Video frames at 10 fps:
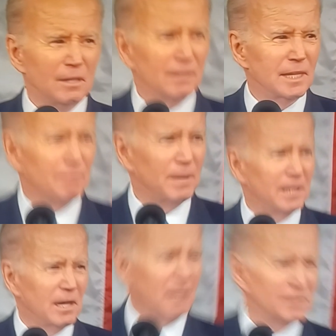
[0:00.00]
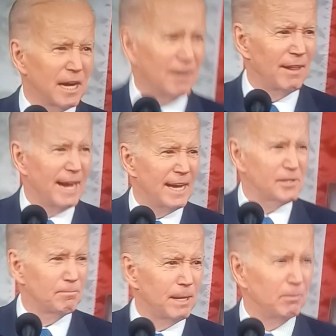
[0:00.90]
This guy keeps talking about
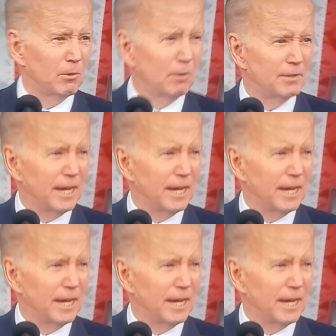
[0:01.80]
minor shit.